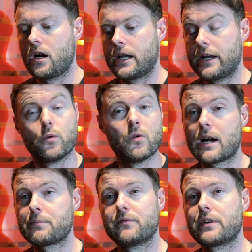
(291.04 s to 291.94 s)
it all
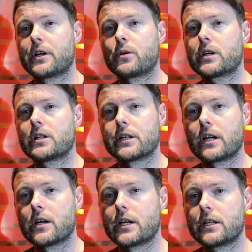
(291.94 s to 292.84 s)
happened very quickly.
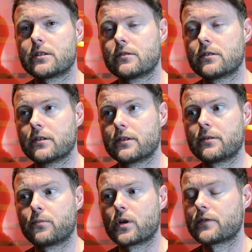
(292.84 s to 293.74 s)

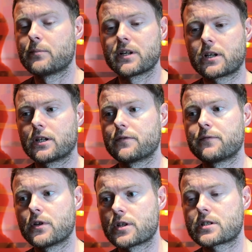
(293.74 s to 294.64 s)
One of my kind of
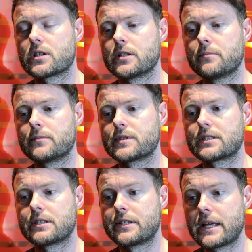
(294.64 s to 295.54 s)
first times
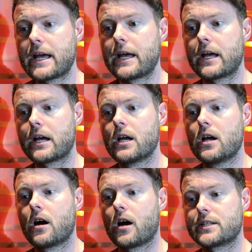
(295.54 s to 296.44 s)
there,
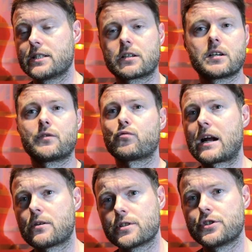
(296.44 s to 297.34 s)
I did a kind of
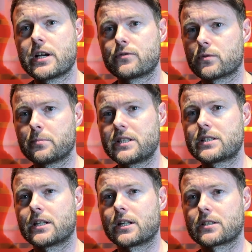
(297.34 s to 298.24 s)
round of general
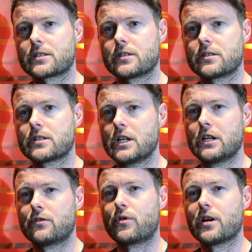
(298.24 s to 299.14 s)
meetings, and
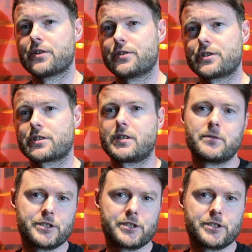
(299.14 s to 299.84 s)
rather than just go and